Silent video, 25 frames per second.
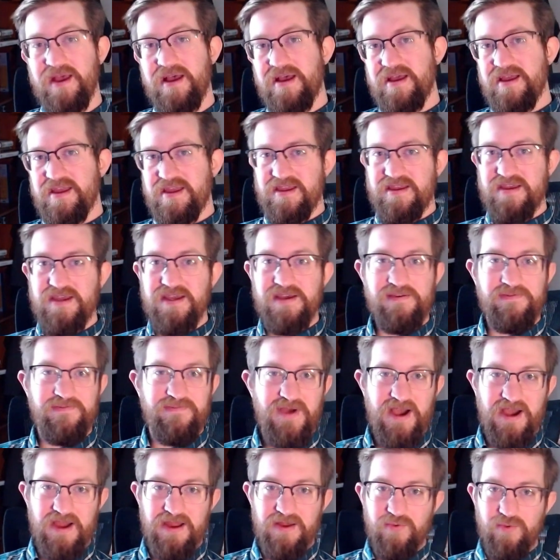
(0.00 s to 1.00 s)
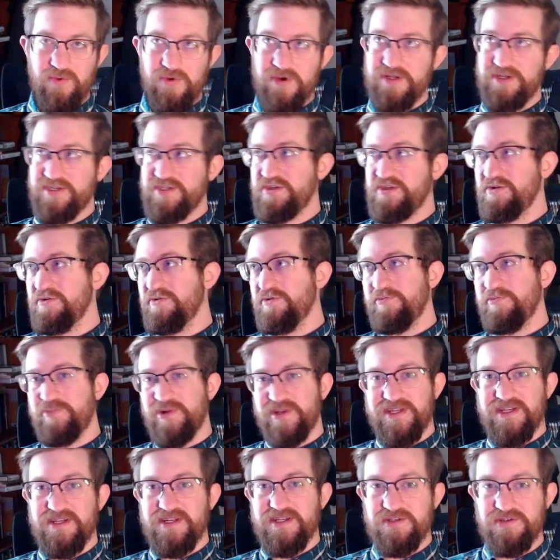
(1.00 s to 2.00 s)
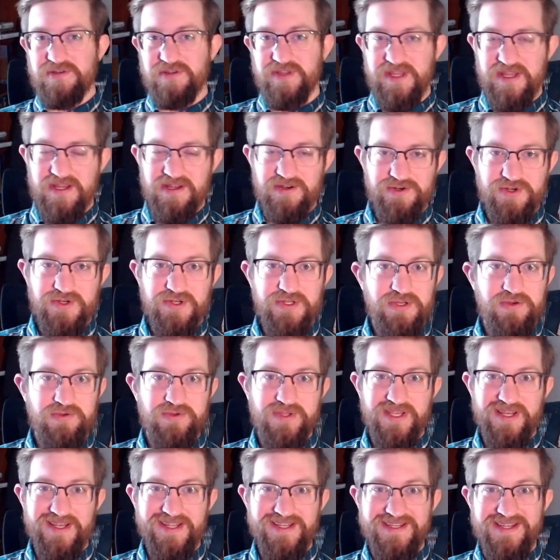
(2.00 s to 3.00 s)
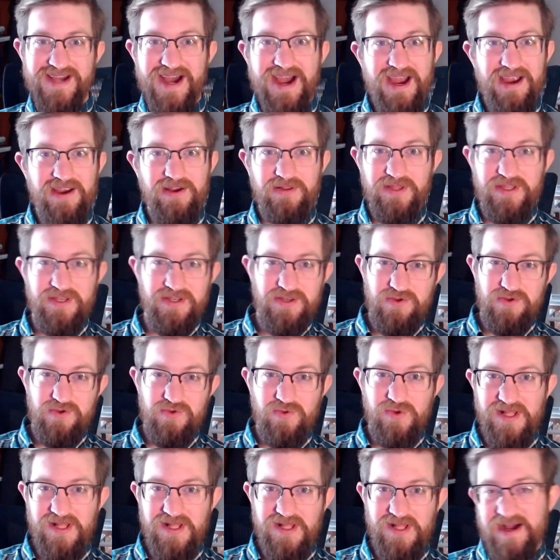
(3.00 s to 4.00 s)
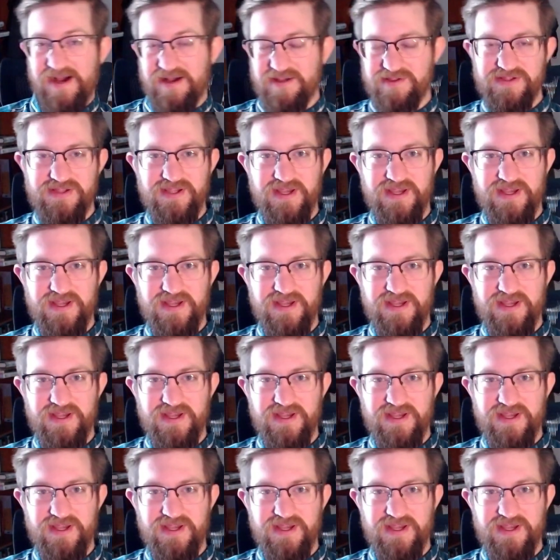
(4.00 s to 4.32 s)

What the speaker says: If I want to potentially introduce an entirely new class,